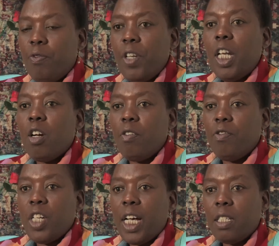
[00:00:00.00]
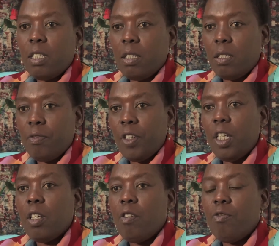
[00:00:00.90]
feeling of justice,
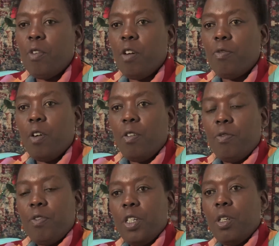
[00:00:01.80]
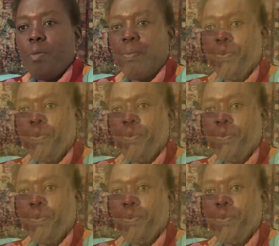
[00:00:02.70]
feeling of freedom.